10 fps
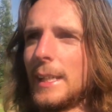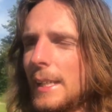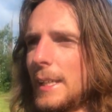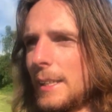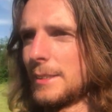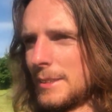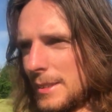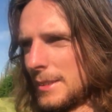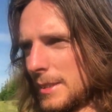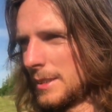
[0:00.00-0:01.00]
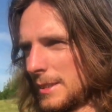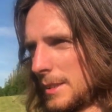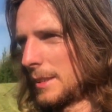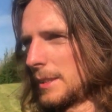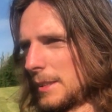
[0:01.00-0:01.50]
and
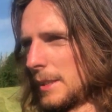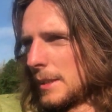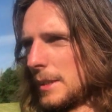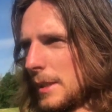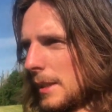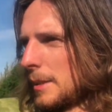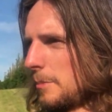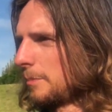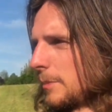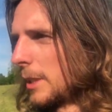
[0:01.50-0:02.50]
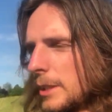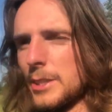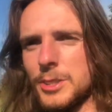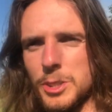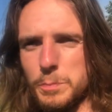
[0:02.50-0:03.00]

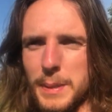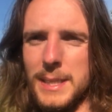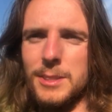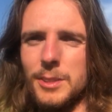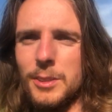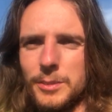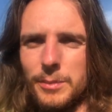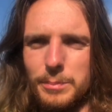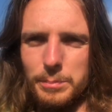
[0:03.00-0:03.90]
it's just based on